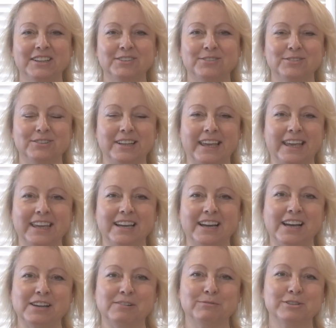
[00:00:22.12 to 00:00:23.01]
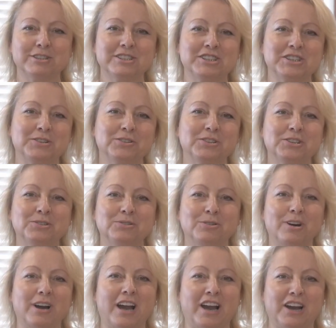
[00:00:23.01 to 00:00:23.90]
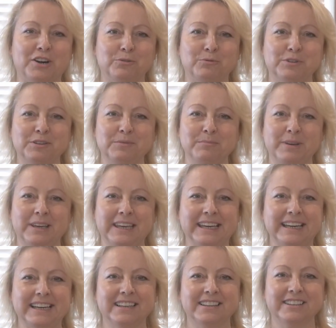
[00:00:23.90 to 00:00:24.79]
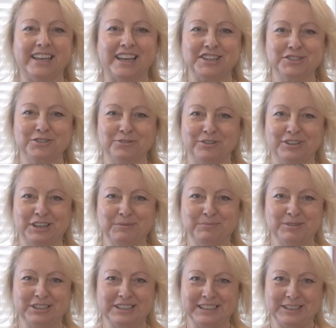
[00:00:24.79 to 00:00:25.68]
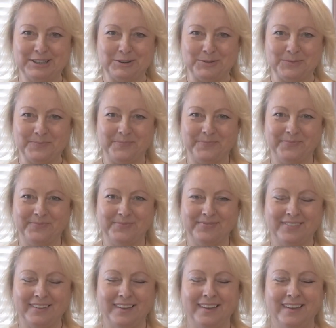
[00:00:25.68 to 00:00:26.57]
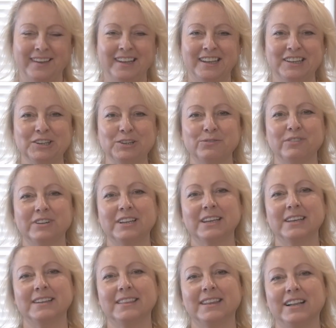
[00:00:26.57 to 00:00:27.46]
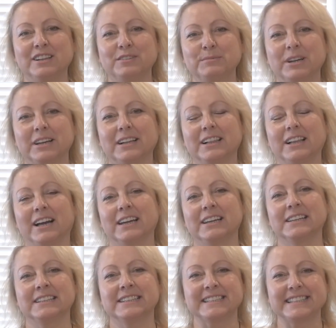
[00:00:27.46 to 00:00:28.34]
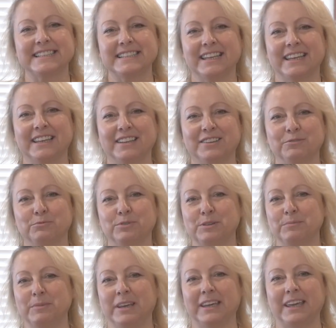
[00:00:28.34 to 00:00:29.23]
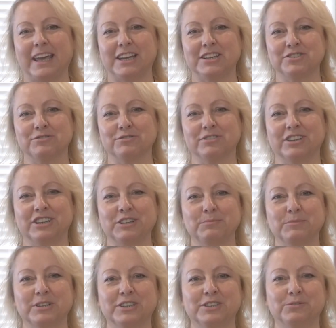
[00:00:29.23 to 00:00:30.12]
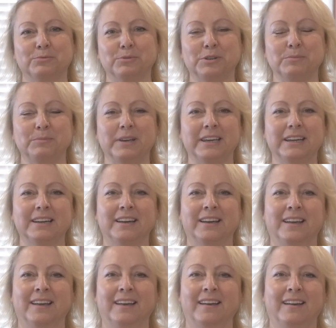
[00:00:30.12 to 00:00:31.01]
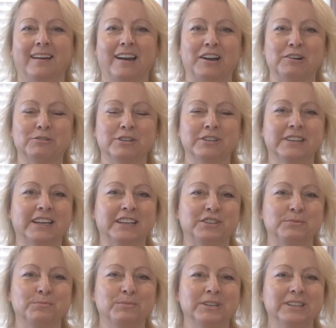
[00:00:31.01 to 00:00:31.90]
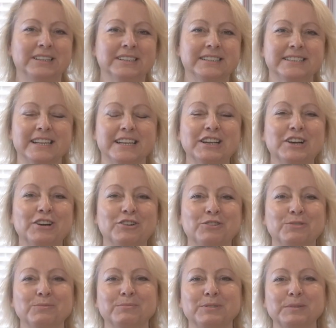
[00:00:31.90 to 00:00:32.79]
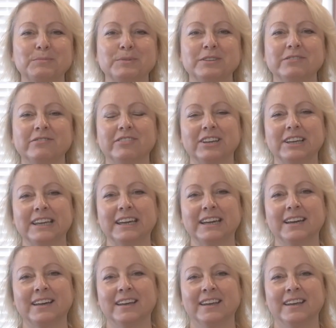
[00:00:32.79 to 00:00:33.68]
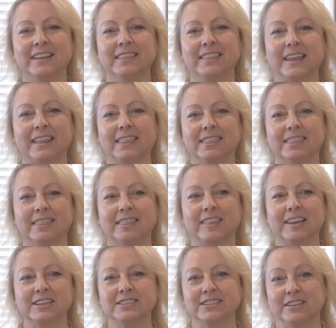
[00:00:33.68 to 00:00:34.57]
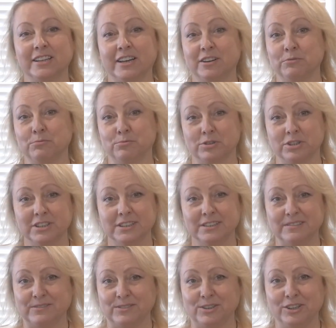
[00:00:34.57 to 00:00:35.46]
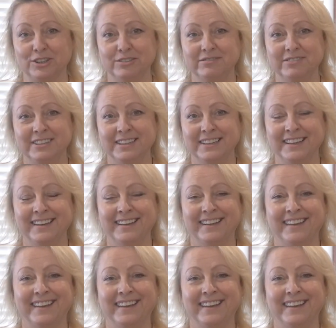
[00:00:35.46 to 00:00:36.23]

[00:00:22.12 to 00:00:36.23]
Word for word: and today I will show you how we make cashew creamer at home. You know, when I tell my clients that we make cashew creamer, we make our nut milks at home, people think that there's a lot of work involved